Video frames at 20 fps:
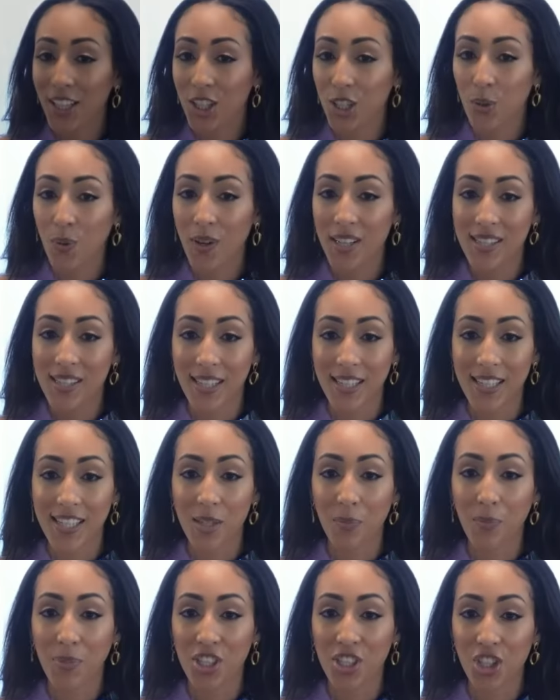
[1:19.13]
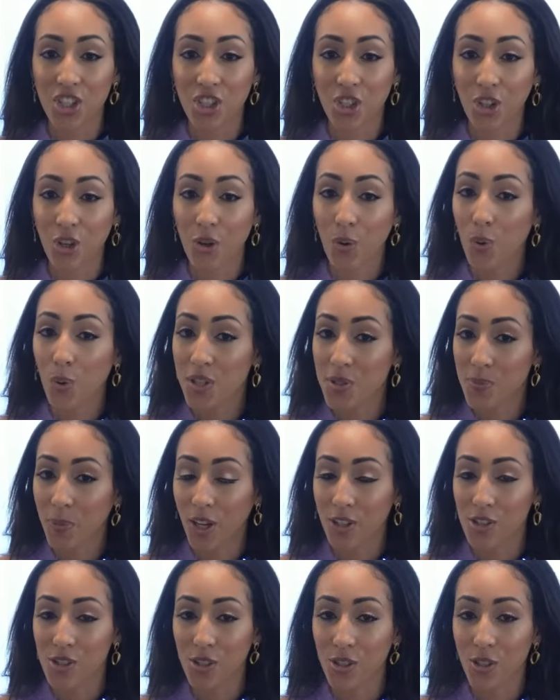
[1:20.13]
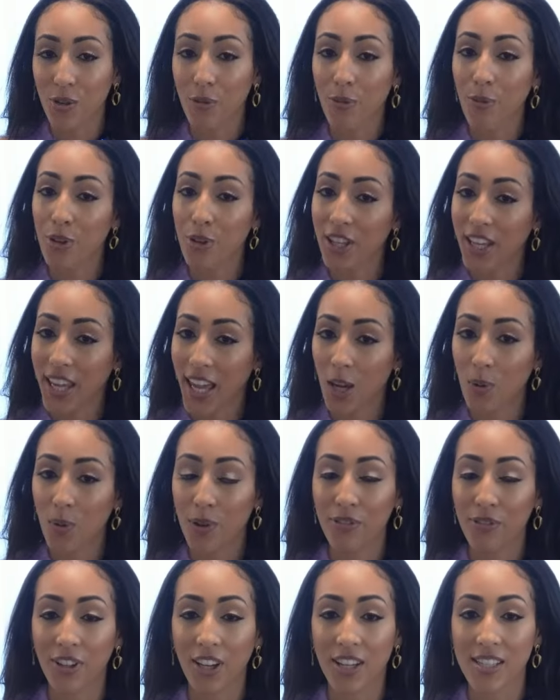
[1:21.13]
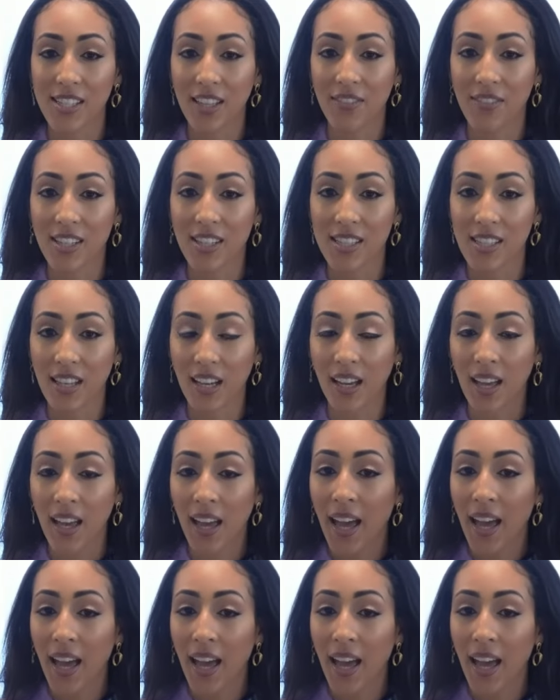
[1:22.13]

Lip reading: U.S. citizen petitioner or sponsor for the K-1 Fiancé Visa